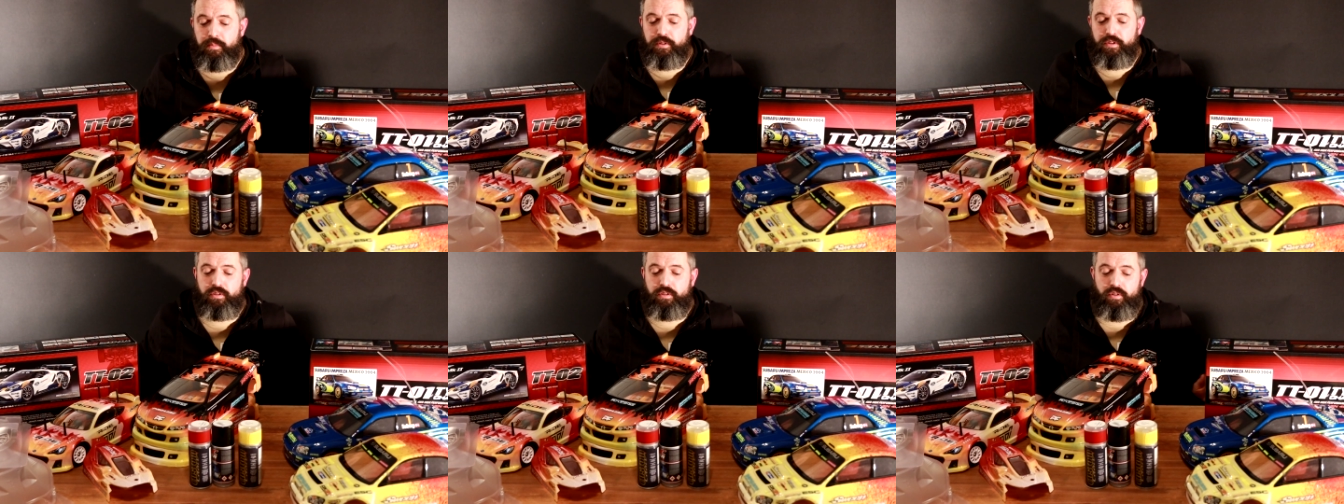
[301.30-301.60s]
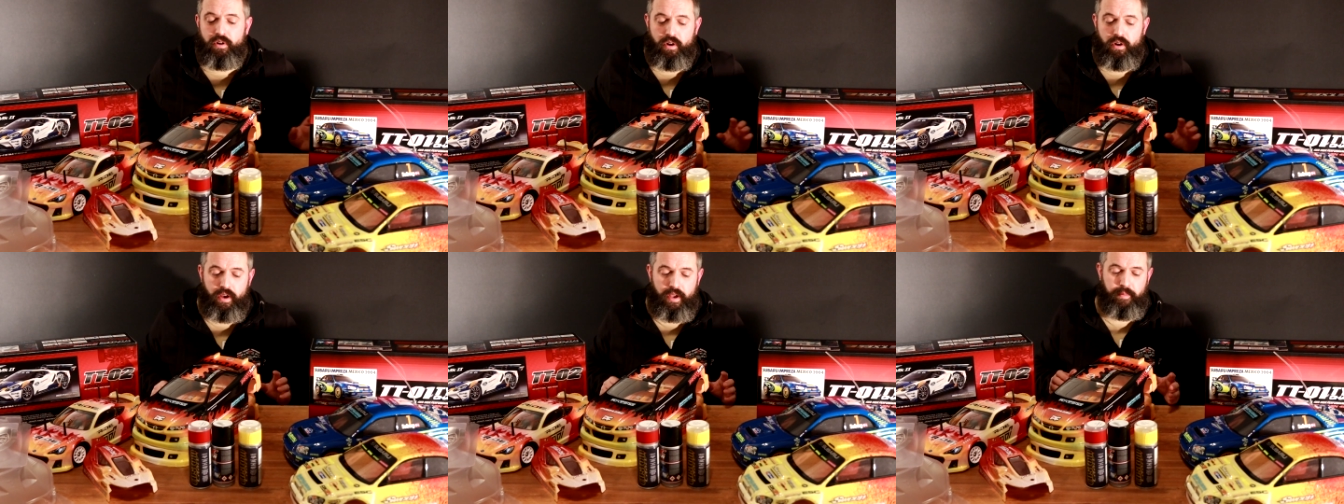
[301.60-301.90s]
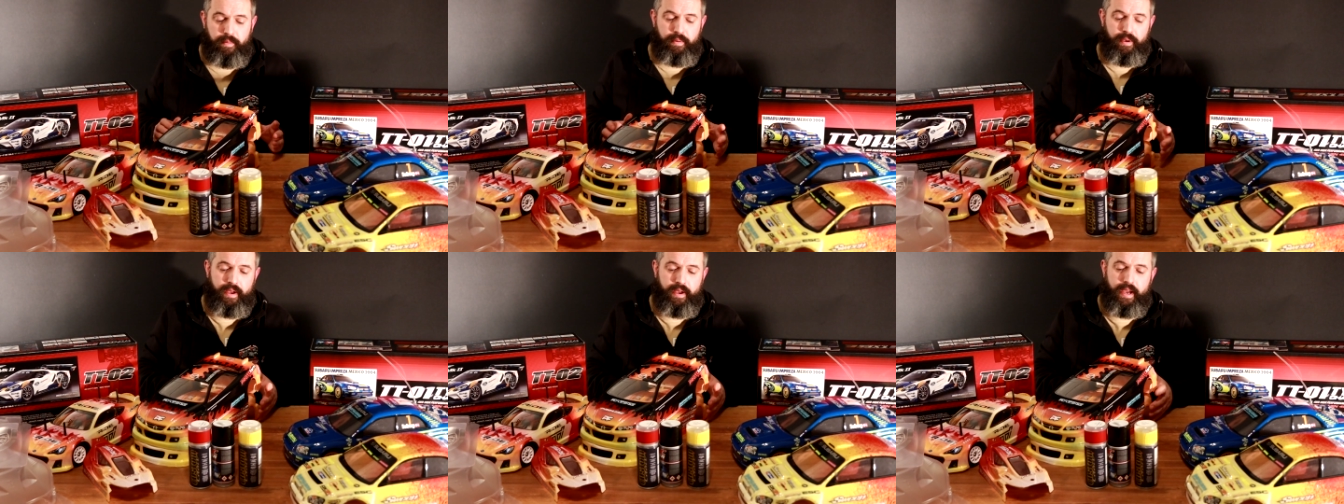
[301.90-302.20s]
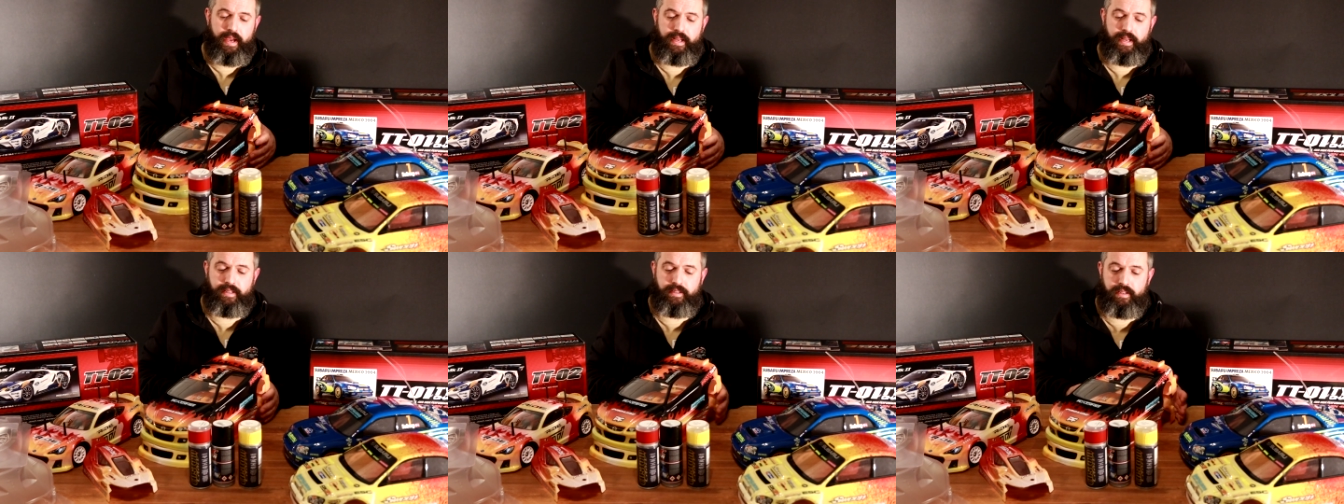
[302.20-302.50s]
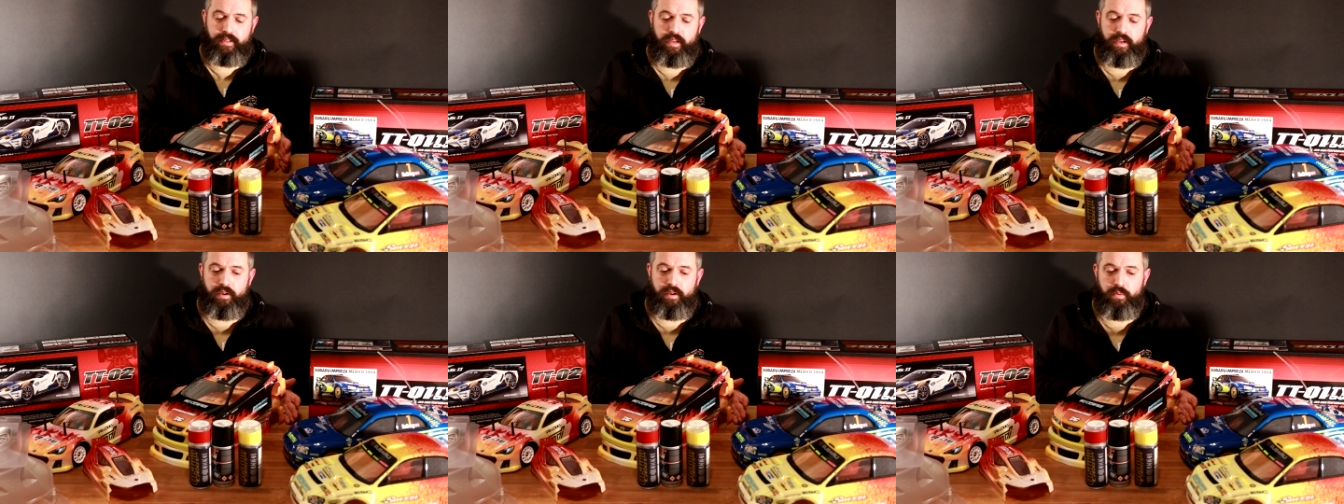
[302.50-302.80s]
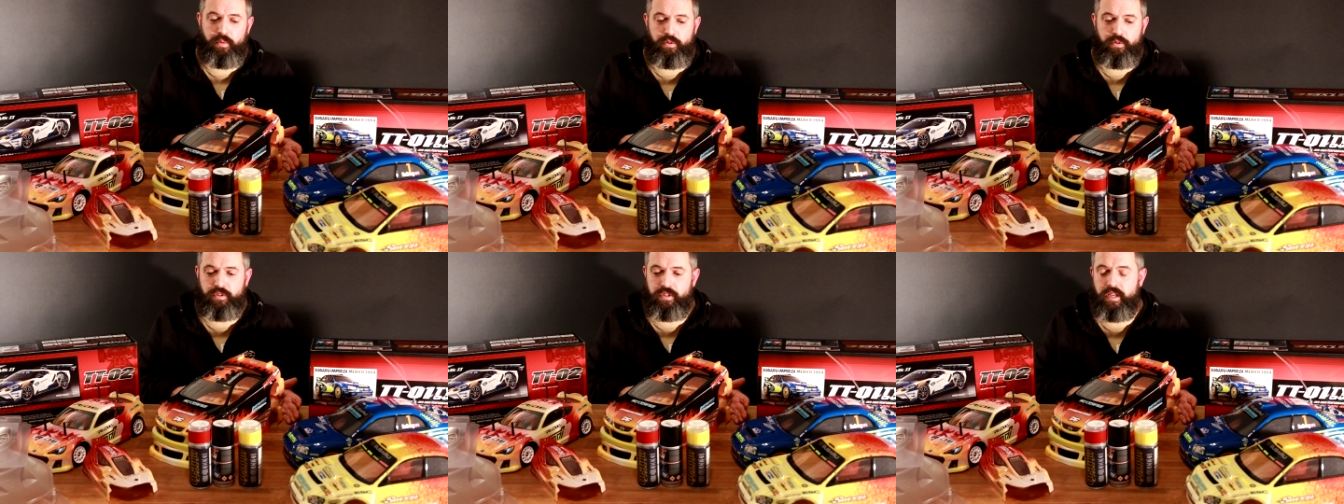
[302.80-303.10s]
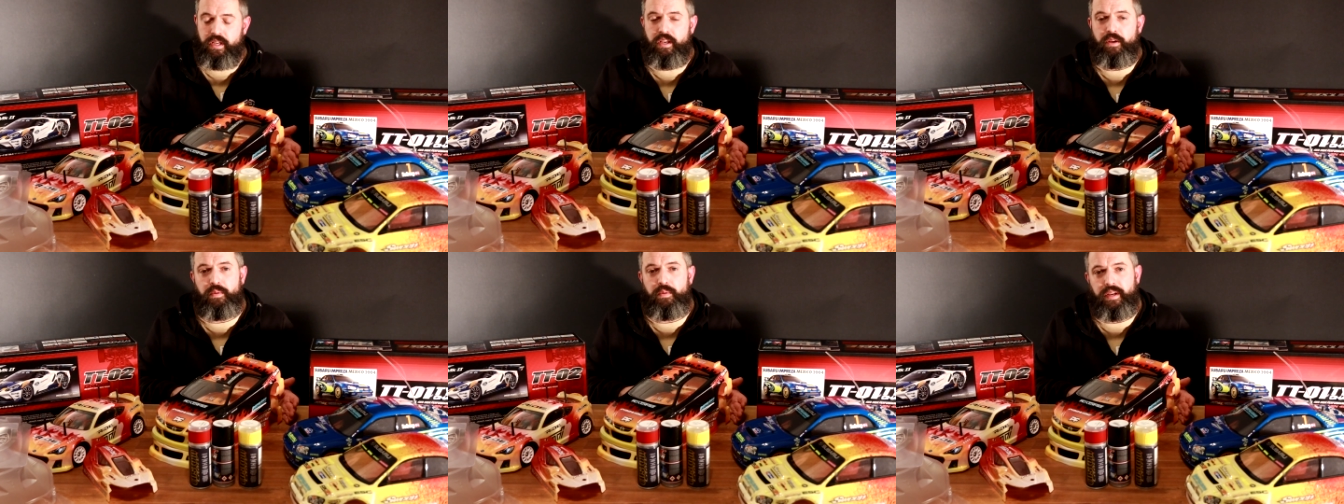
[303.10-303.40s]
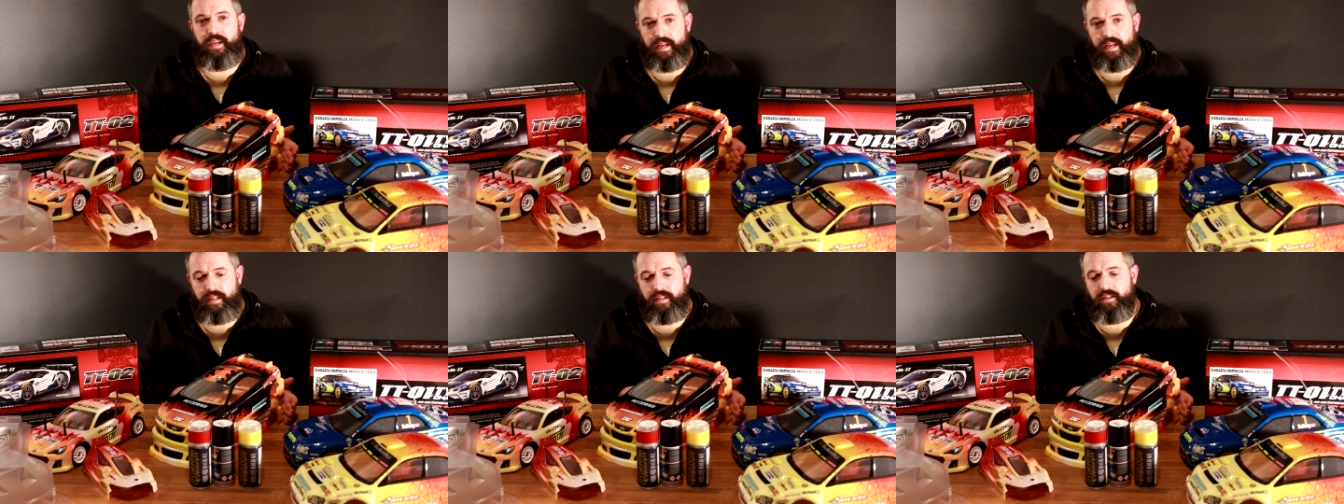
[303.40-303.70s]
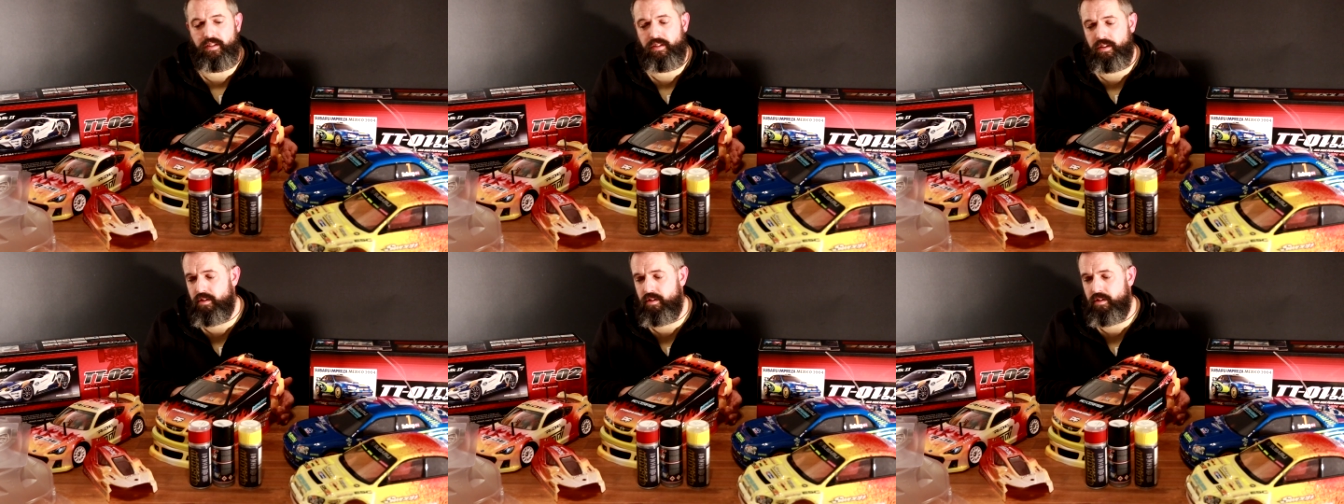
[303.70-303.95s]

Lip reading: subscribe, and we'll see you again